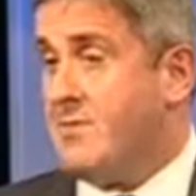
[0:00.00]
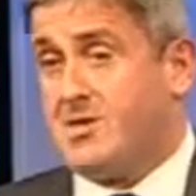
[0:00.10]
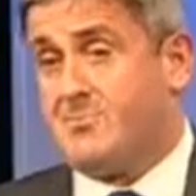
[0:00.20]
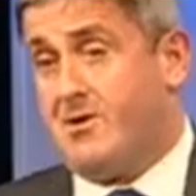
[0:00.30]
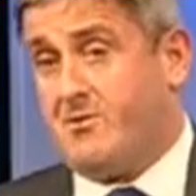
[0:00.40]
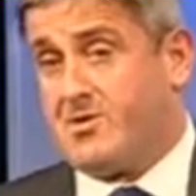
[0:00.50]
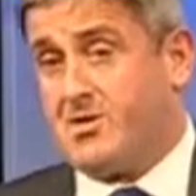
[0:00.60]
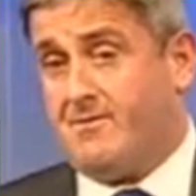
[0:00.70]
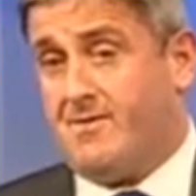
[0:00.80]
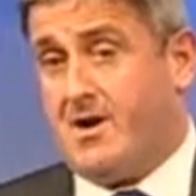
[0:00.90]
My experience
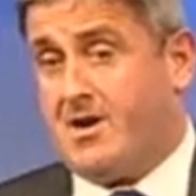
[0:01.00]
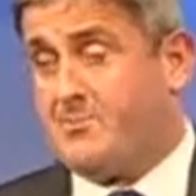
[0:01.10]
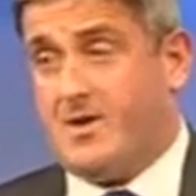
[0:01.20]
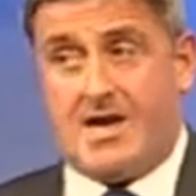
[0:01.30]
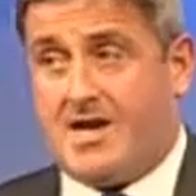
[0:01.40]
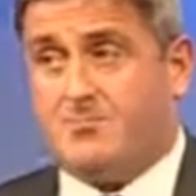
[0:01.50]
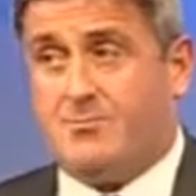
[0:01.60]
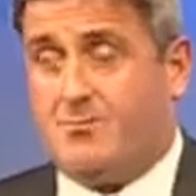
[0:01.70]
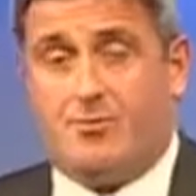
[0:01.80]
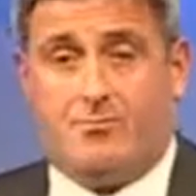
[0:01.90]
so far has been that
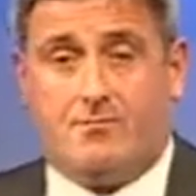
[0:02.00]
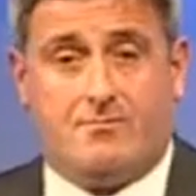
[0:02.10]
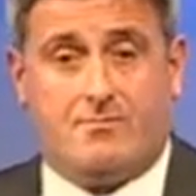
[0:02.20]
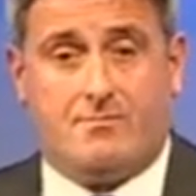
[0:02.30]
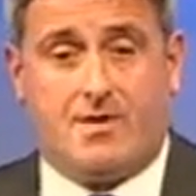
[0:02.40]
hasn't been a problem.